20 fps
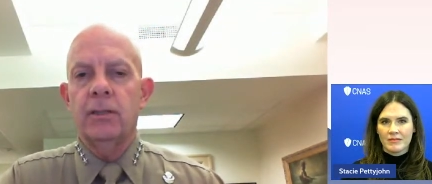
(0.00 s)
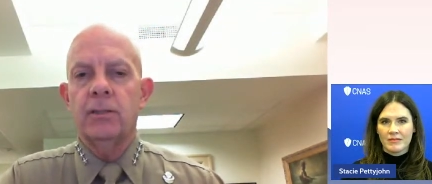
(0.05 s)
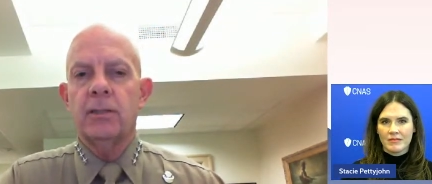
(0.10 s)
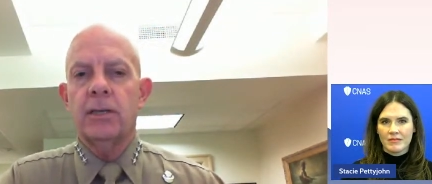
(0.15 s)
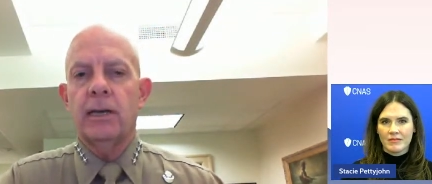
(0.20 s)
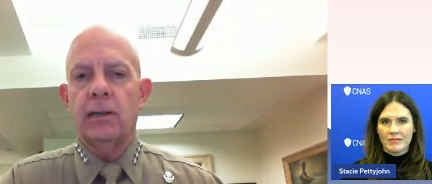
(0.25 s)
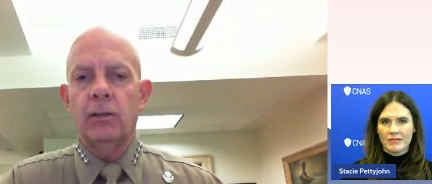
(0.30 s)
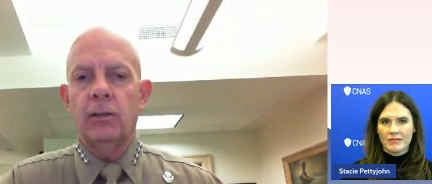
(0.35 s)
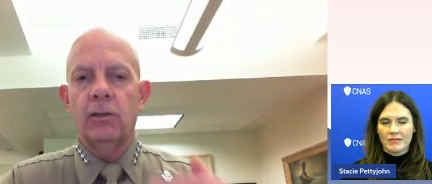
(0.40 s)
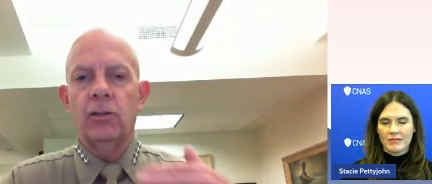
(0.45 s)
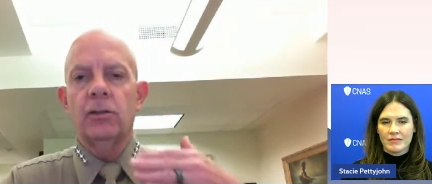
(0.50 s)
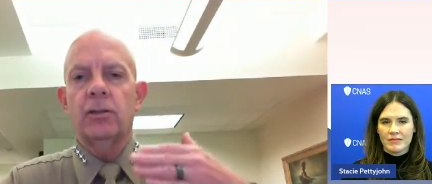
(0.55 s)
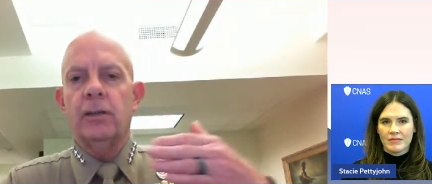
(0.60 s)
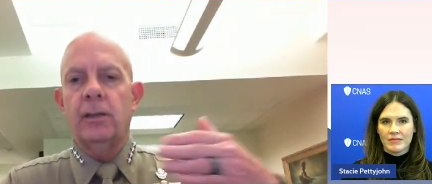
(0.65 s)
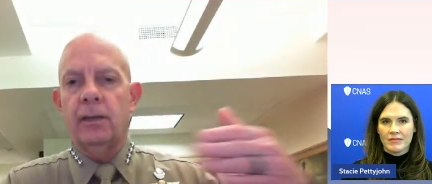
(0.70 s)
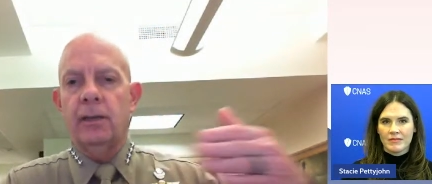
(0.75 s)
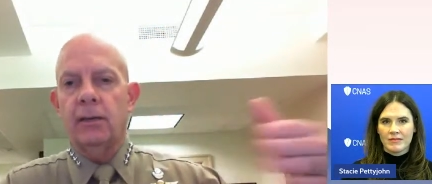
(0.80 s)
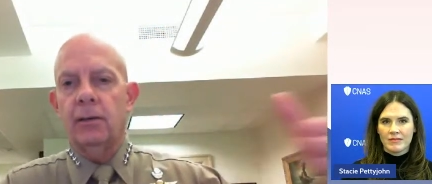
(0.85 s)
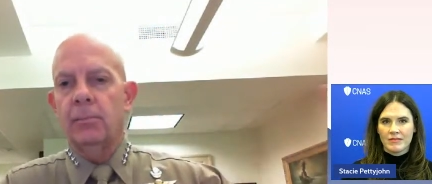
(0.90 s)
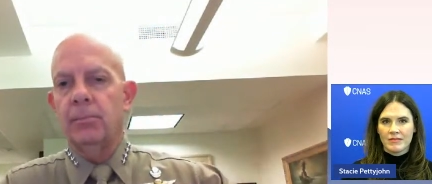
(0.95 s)
Speaker 1: He's got to
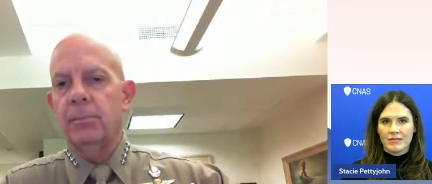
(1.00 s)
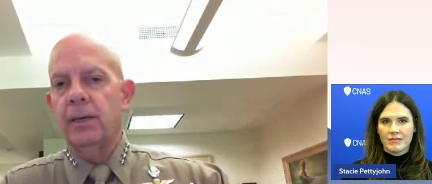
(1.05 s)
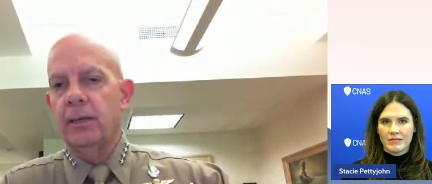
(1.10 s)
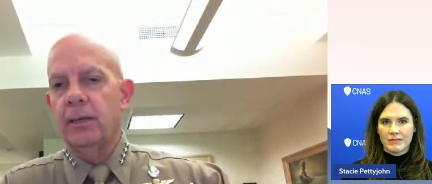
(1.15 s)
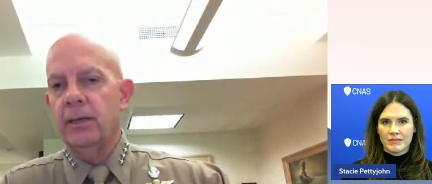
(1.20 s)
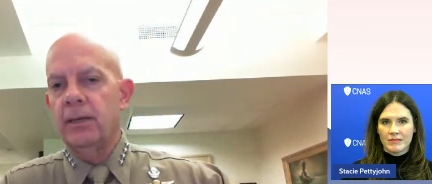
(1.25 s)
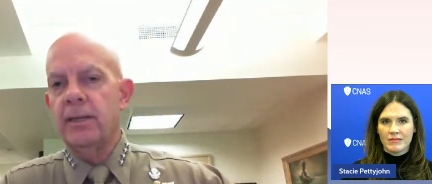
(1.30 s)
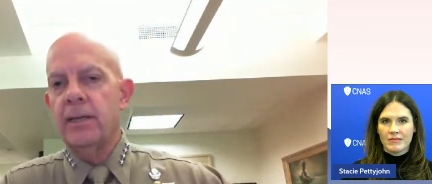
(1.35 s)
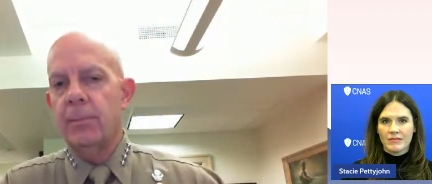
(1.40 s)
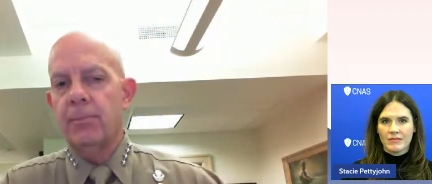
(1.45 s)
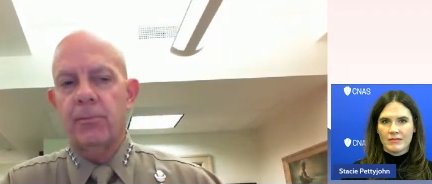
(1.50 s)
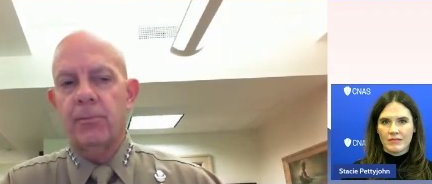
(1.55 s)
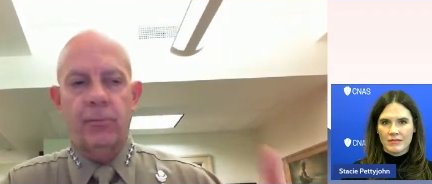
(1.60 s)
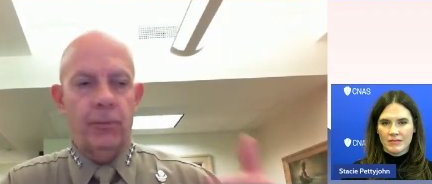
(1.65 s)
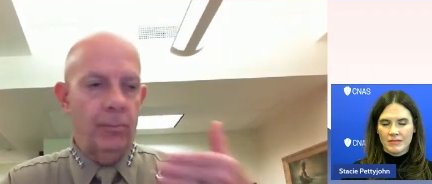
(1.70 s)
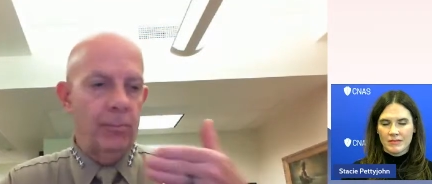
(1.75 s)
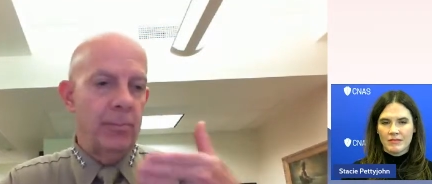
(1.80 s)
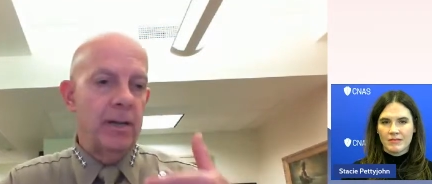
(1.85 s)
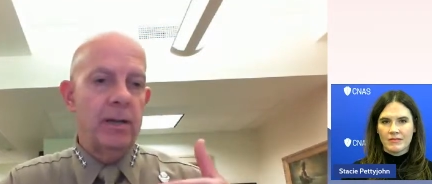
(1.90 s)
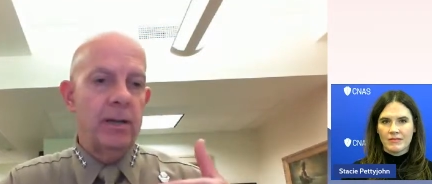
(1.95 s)
look and come in depth
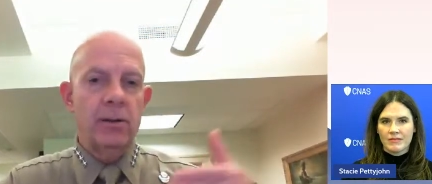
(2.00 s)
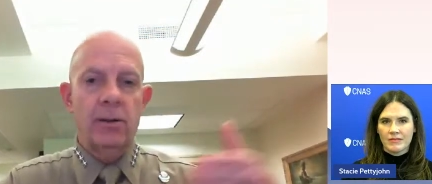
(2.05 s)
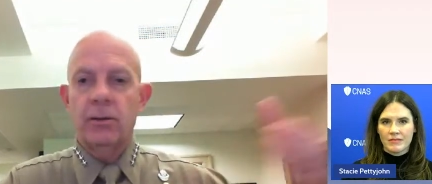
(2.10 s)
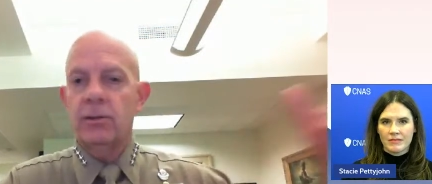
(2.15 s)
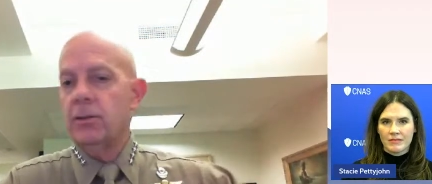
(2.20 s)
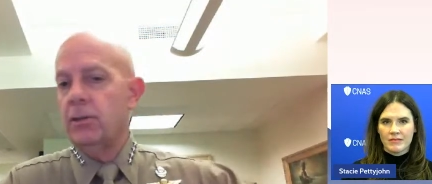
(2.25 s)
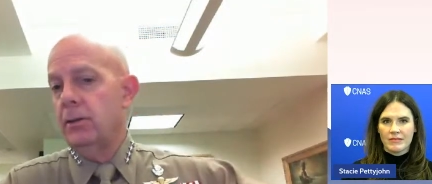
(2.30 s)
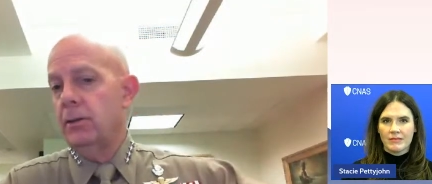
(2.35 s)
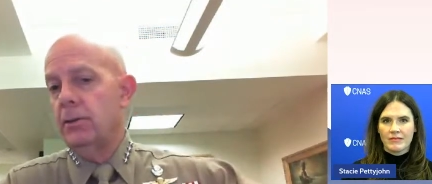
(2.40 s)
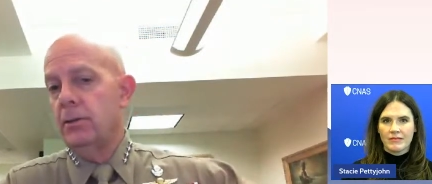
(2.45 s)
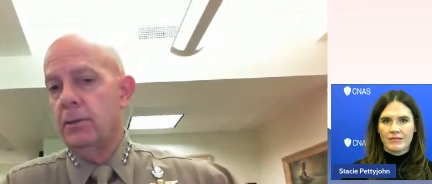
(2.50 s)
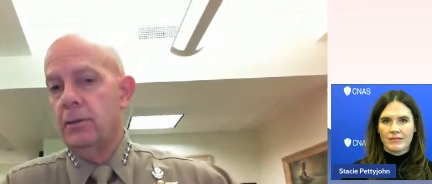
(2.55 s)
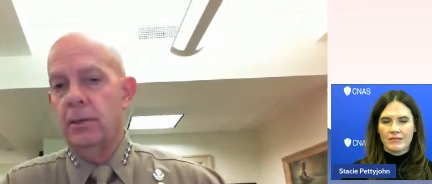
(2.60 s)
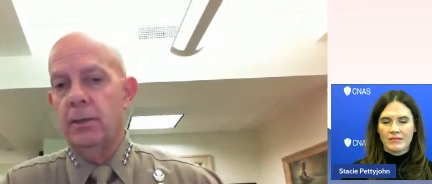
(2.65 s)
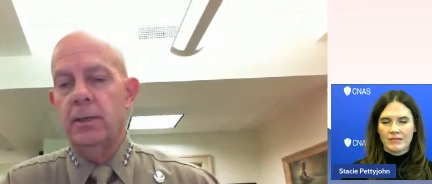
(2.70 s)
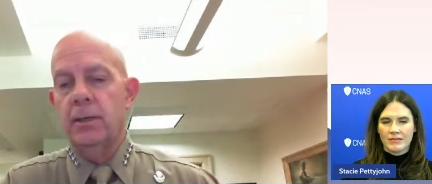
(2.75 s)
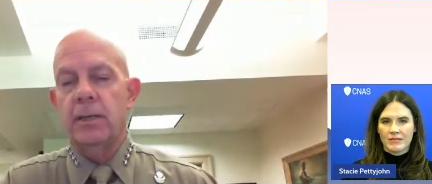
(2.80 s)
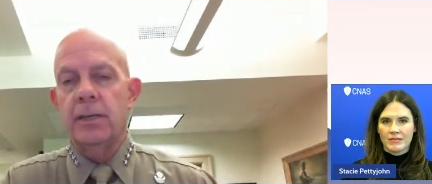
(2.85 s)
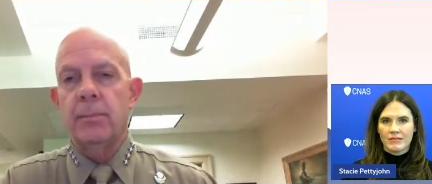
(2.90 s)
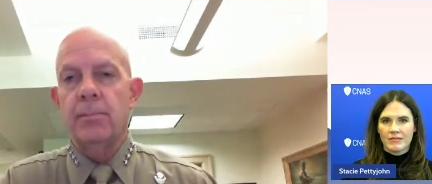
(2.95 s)
from near to
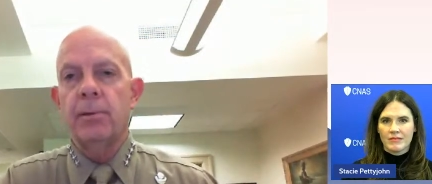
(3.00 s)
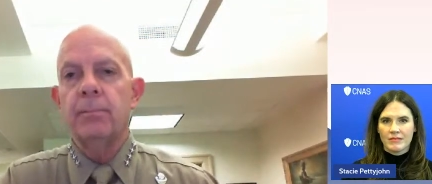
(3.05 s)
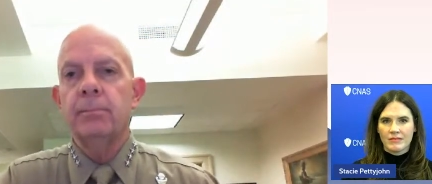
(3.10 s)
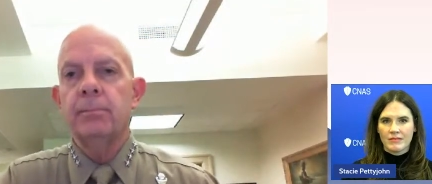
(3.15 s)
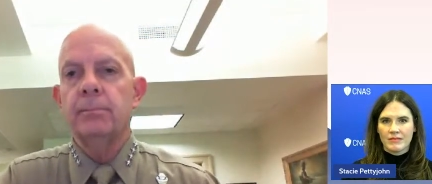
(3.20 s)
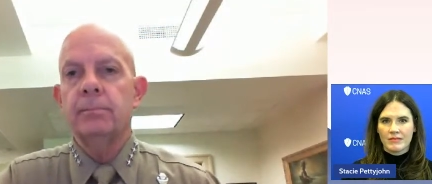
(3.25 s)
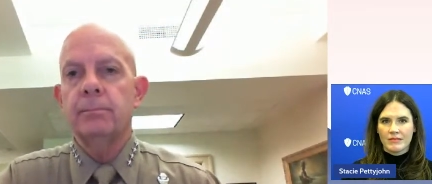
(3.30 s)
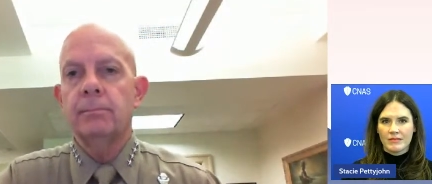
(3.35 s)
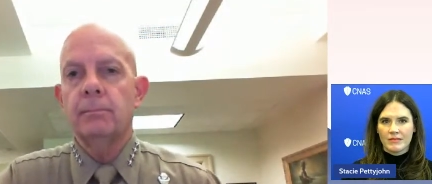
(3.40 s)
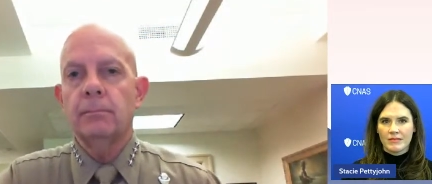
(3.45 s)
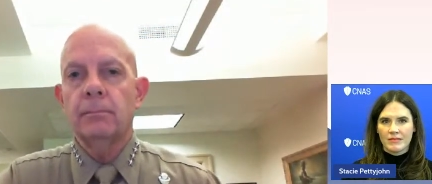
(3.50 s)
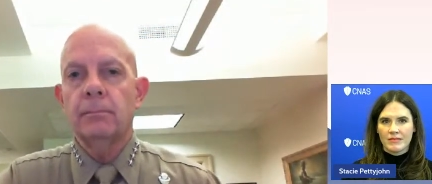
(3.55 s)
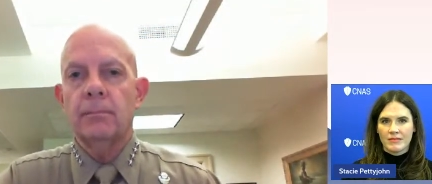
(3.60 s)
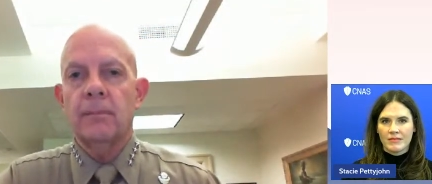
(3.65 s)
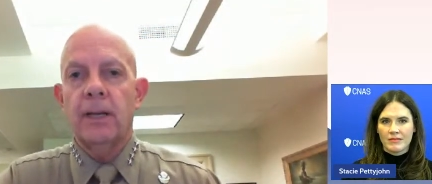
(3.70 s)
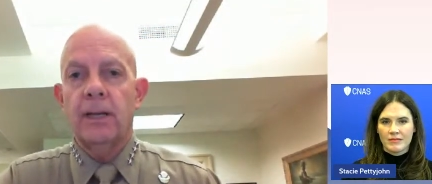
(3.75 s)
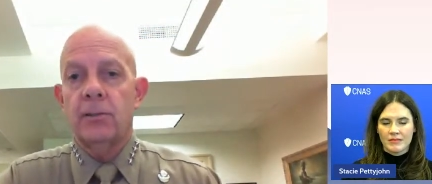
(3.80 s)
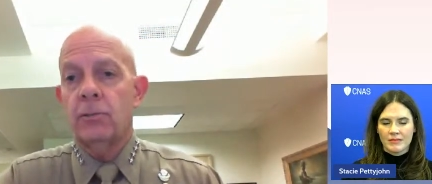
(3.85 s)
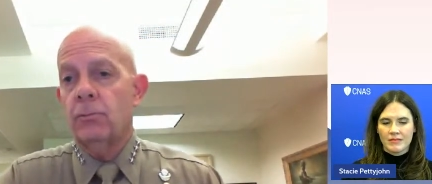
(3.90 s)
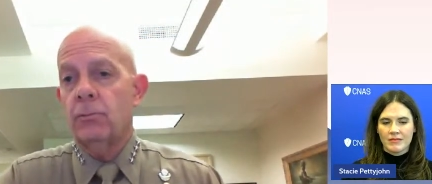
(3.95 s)
deep.
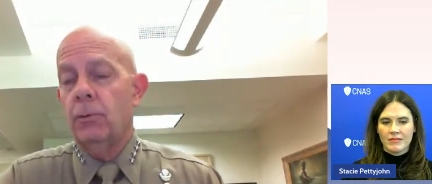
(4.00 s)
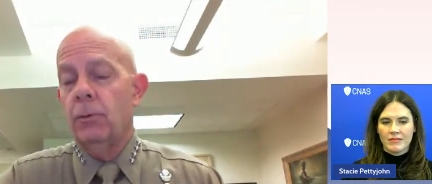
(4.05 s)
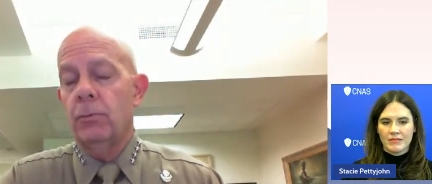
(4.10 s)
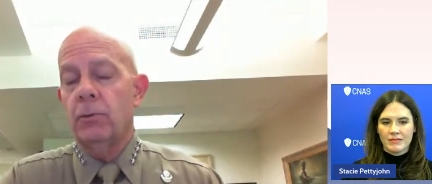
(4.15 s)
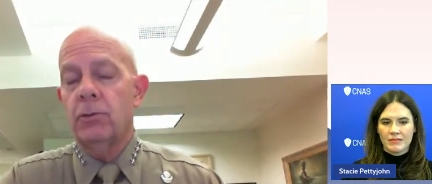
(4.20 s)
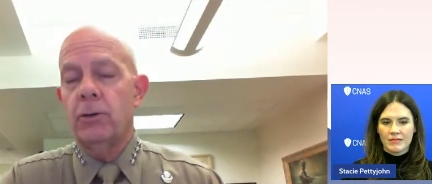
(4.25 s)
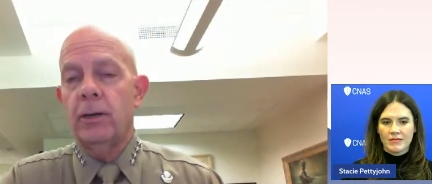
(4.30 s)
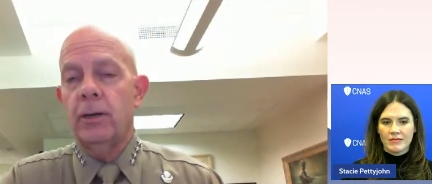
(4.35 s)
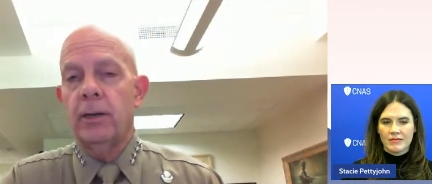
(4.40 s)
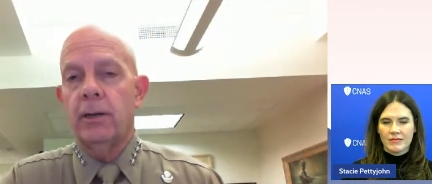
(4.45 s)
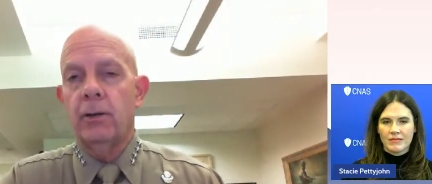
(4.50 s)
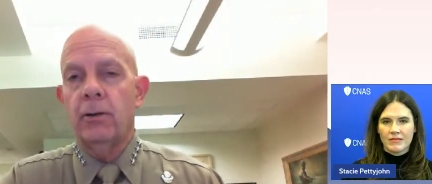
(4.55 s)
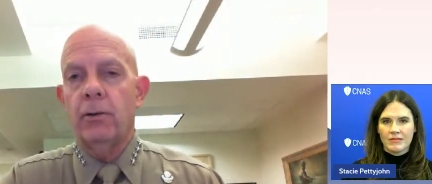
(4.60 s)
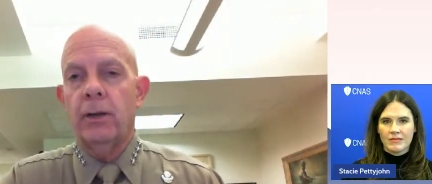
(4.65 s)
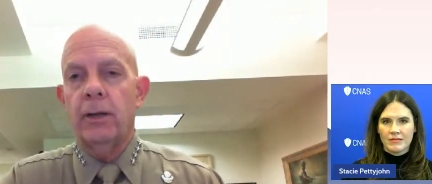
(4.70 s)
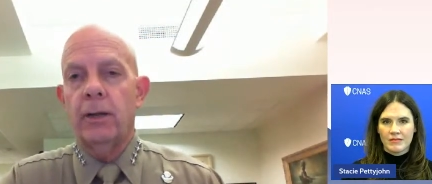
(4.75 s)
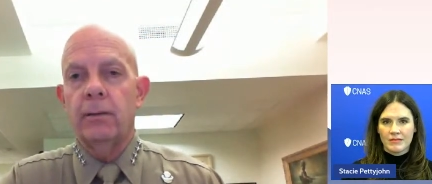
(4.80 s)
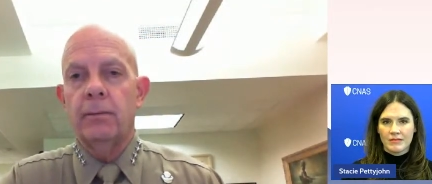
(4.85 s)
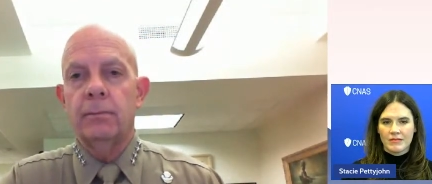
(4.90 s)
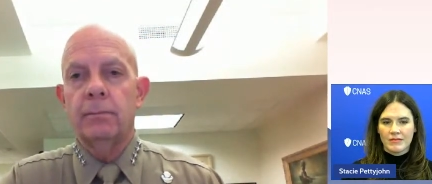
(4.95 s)
That's what we're trying to
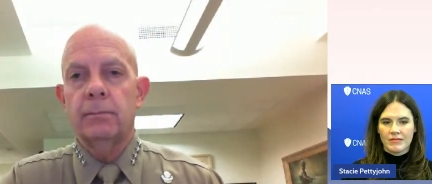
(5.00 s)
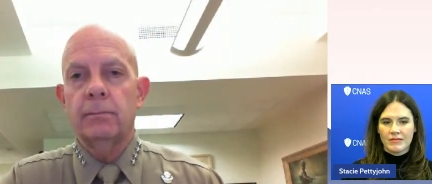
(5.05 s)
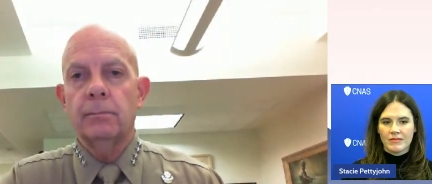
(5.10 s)
create.